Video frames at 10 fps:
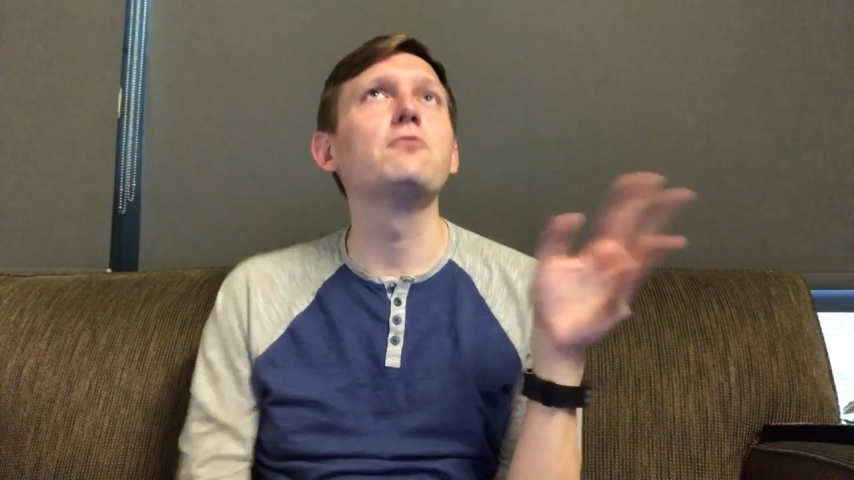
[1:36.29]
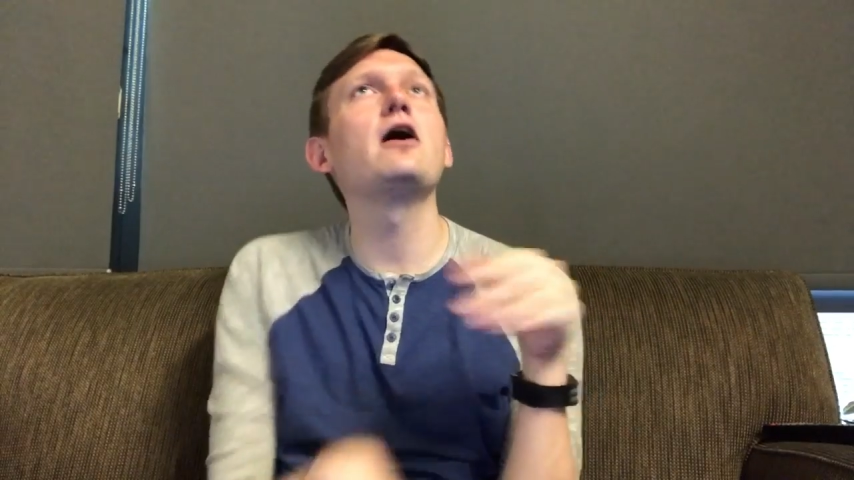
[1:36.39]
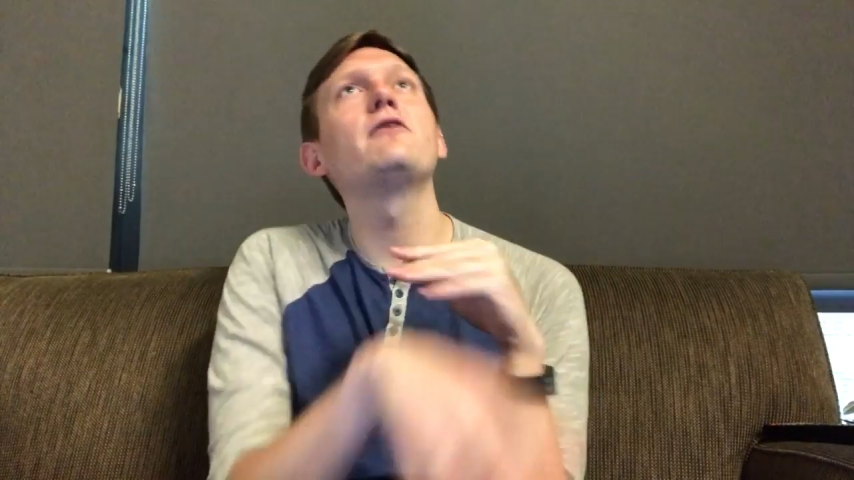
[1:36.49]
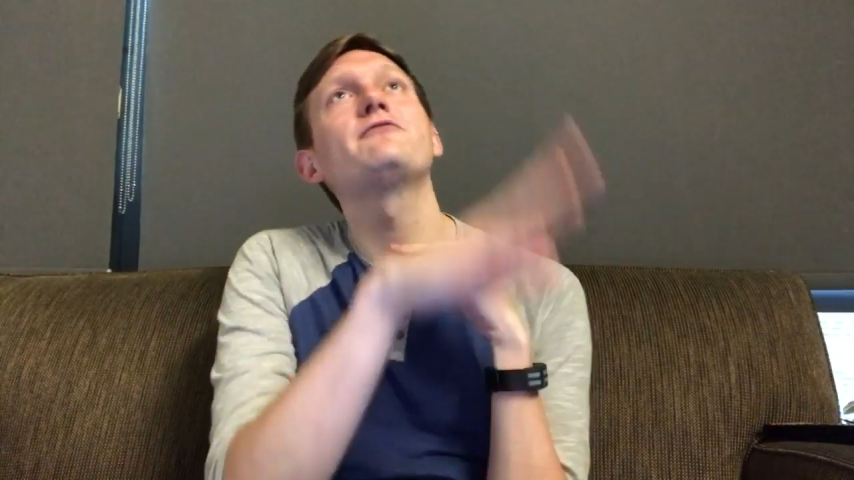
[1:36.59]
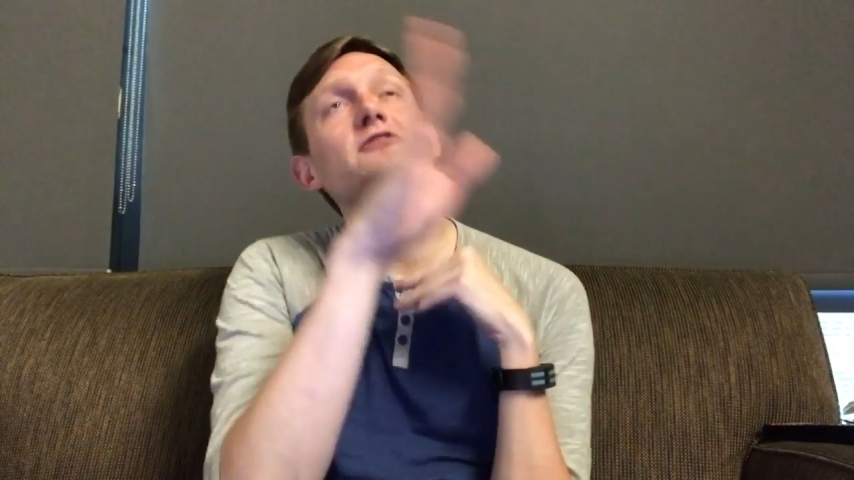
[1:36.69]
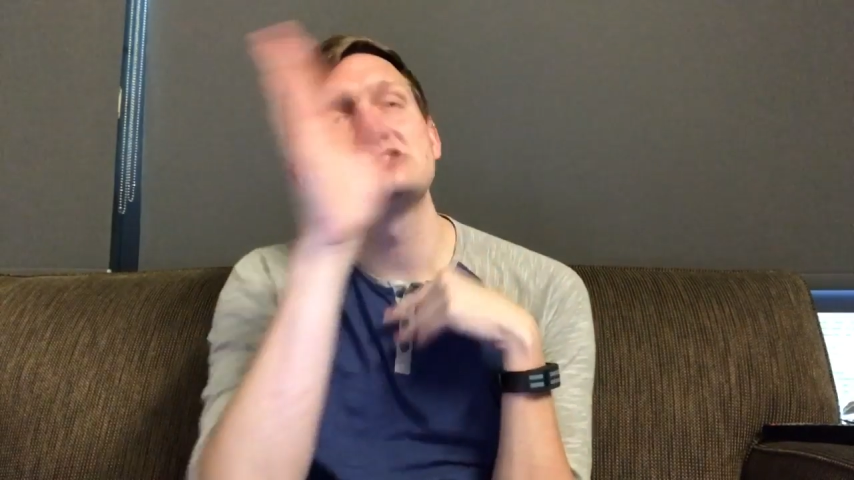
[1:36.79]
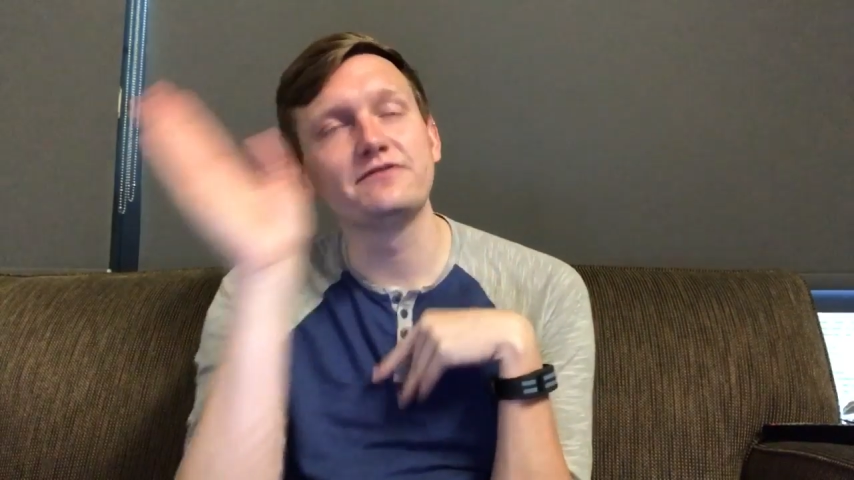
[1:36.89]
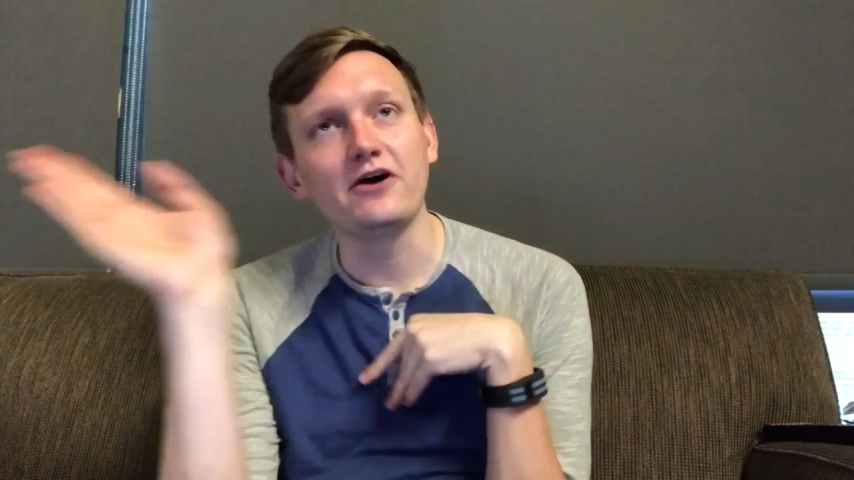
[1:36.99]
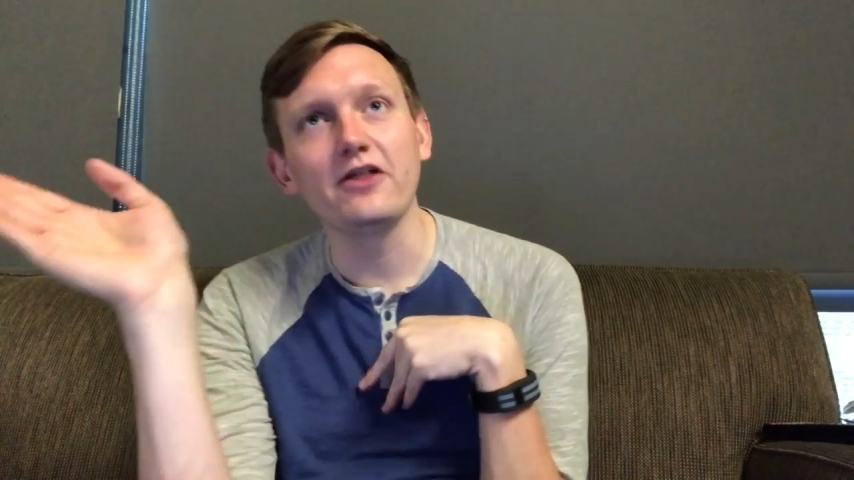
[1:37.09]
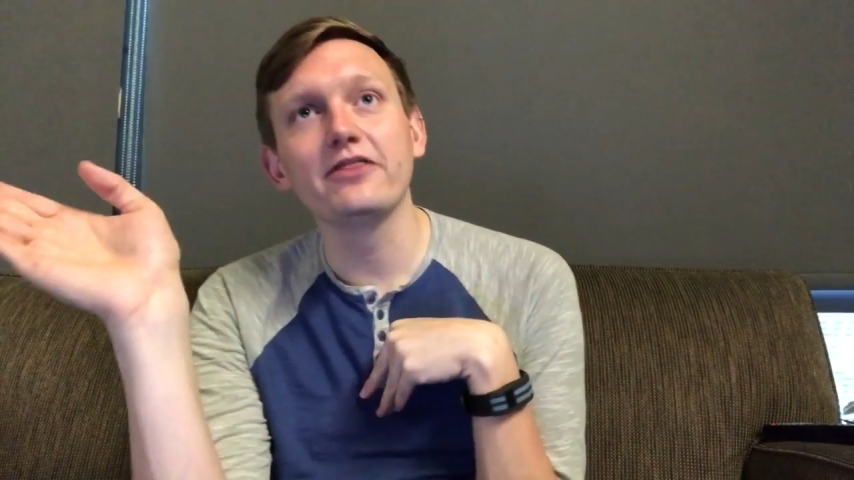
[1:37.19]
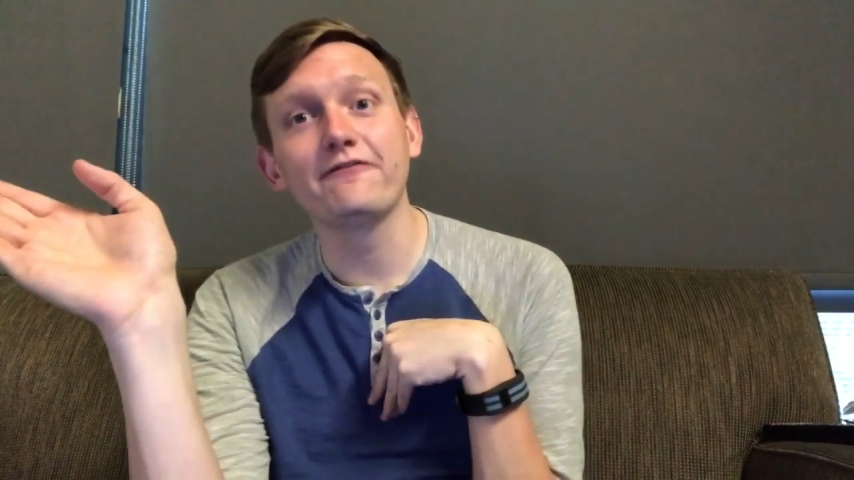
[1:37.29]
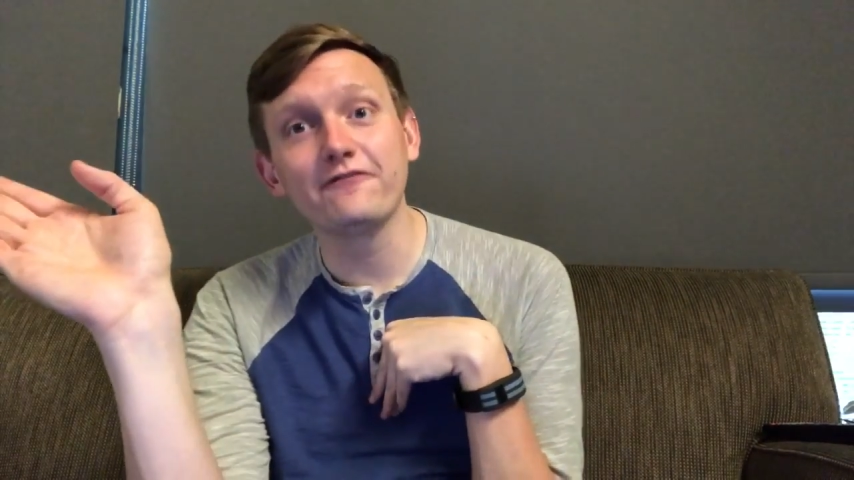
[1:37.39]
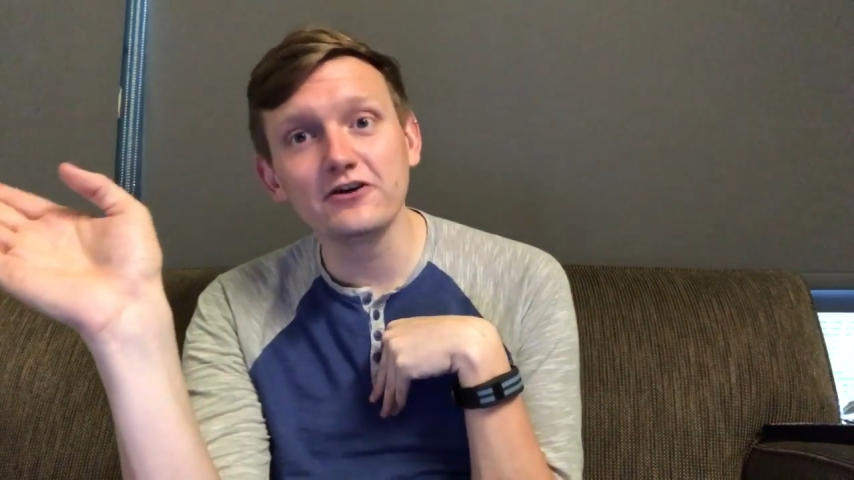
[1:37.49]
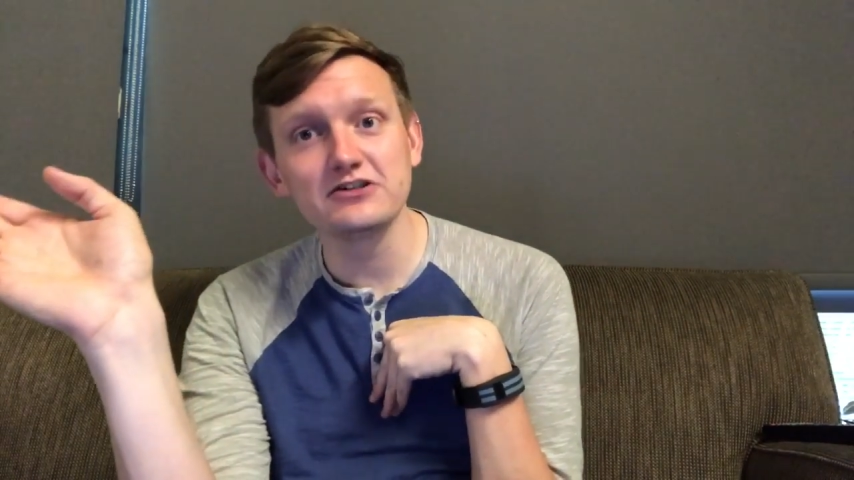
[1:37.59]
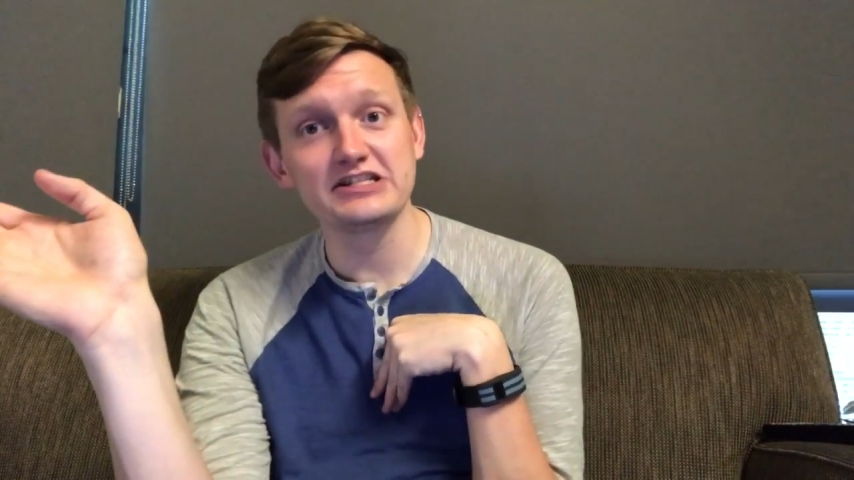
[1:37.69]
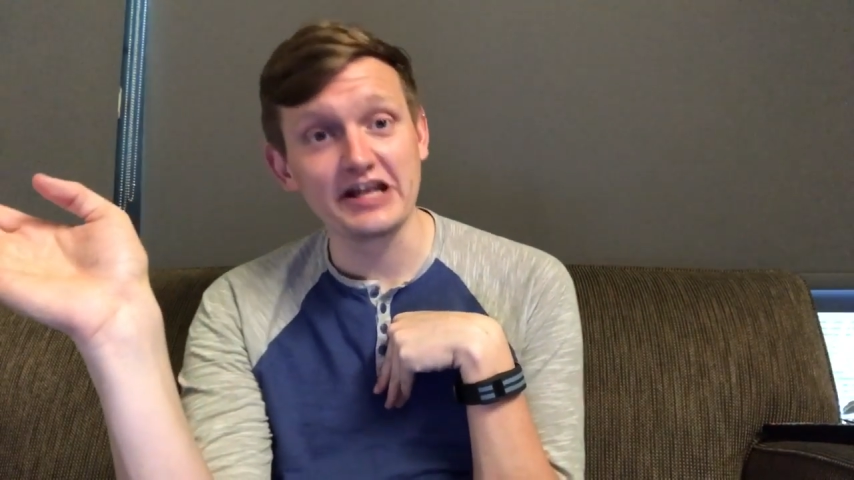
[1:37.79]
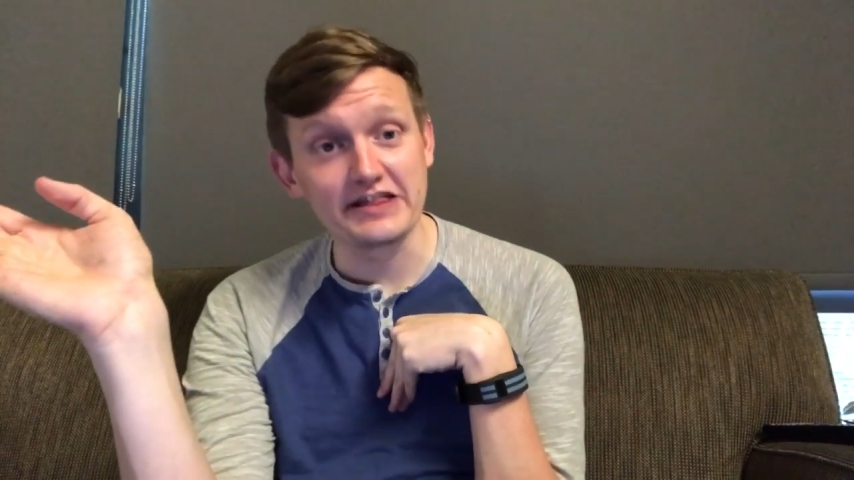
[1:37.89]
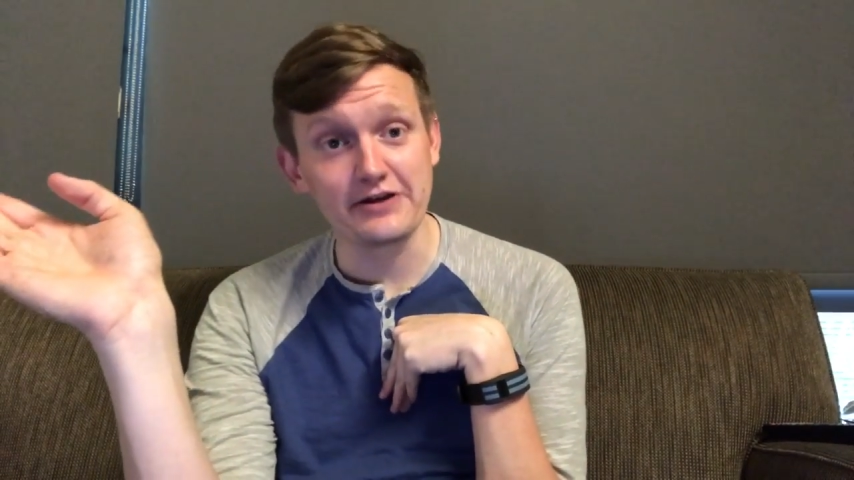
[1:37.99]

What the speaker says: Well, first of all, the first thing